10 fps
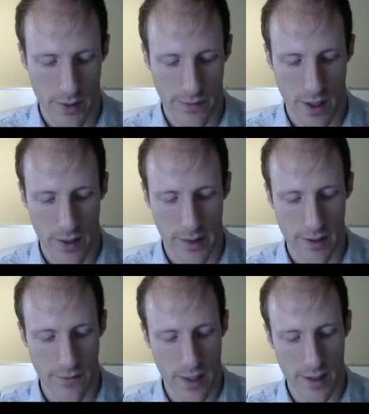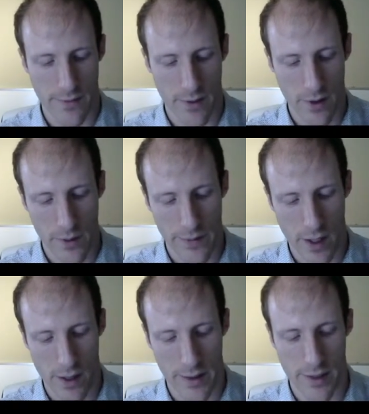So we've got our list for SFO, we've
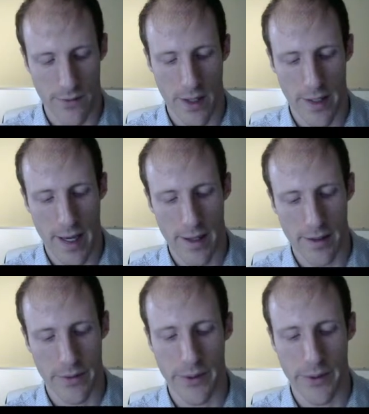got our list for LAX.